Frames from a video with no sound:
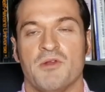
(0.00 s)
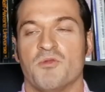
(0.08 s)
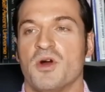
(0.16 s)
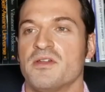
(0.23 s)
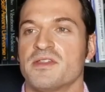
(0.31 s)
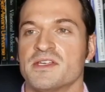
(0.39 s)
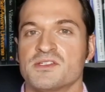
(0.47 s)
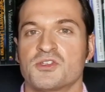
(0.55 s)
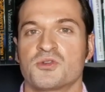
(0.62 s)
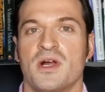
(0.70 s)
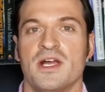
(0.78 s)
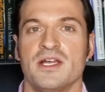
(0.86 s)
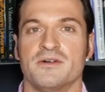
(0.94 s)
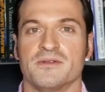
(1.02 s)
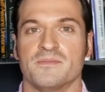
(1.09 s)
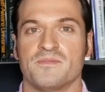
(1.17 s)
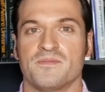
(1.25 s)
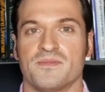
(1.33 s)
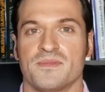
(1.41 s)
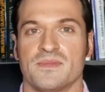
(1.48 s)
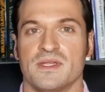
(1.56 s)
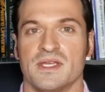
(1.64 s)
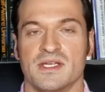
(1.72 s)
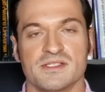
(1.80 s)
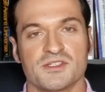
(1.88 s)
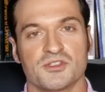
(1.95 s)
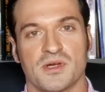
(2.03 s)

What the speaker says: And wealth is a trial. It is a